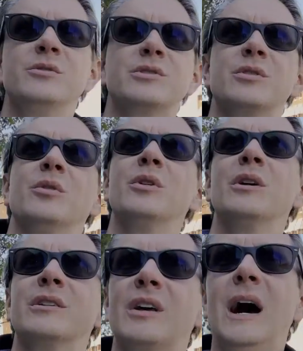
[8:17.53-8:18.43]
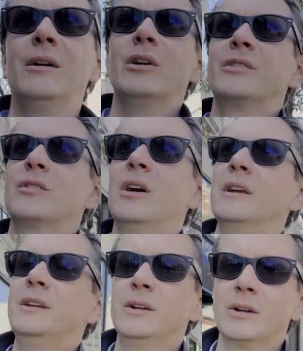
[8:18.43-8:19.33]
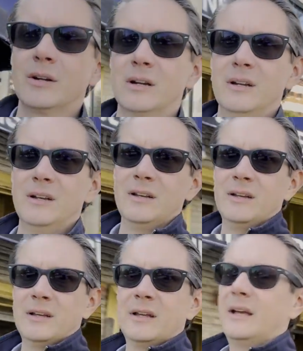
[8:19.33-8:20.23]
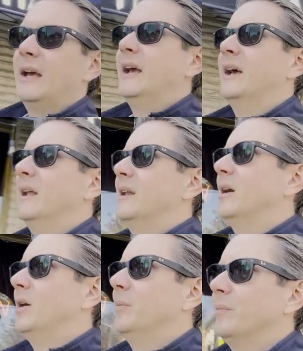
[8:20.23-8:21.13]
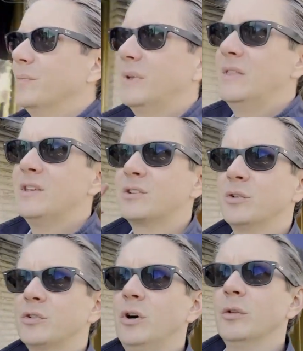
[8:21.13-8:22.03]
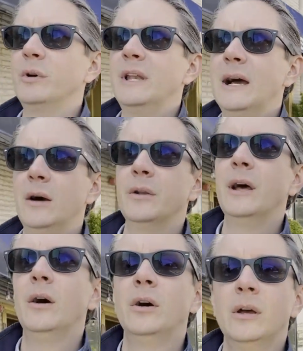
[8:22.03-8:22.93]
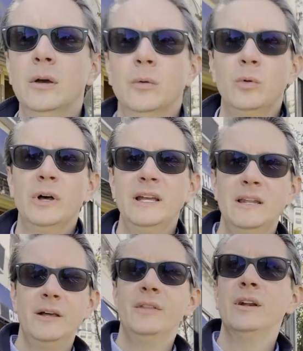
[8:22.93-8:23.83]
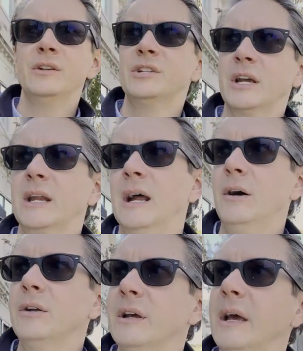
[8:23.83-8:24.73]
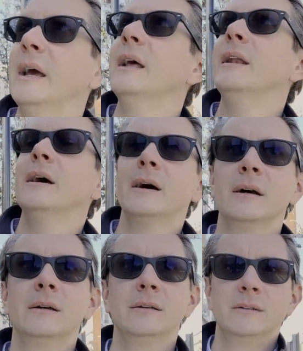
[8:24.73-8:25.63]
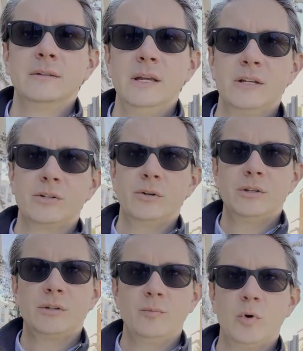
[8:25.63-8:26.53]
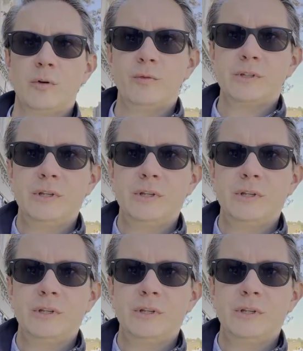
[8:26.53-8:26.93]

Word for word: store, Thai restaurant here. And this goes all the way down. Now, we'll head down there and check it out and yeah, show you some more of what's